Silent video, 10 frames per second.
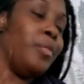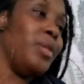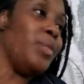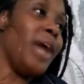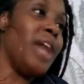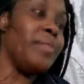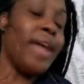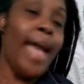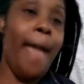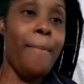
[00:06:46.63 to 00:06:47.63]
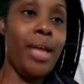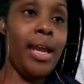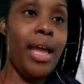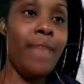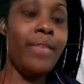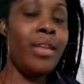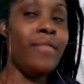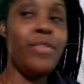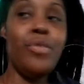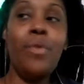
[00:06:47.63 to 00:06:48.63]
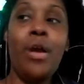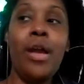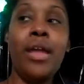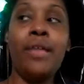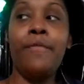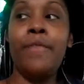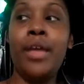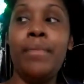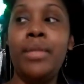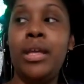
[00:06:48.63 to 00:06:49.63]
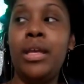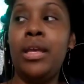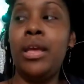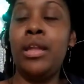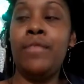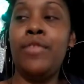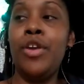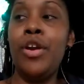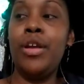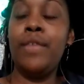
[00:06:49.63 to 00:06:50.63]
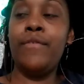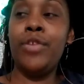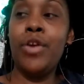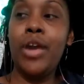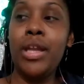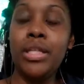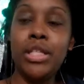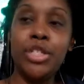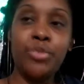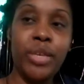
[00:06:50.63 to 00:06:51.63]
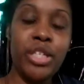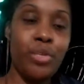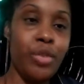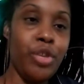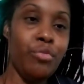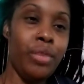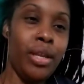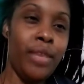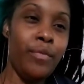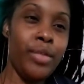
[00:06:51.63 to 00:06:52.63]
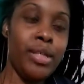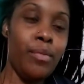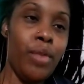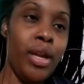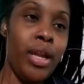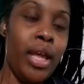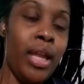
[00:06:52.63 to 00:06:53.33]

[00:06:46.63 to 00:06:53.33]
We we gotta be happy in life. And if you are in a family, and if you're if you're in a situation where you live with someone,